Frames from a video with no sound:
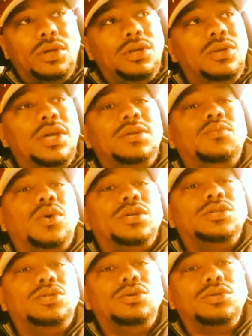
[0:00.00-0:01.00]
you didn't want
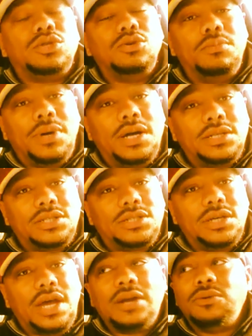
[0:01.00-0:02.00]
to do too
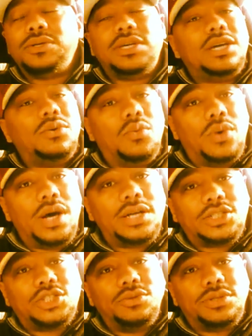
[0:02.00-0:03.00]
much. I don't care
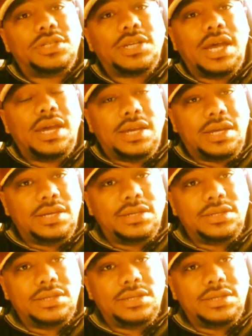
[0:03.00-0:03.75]
what you say.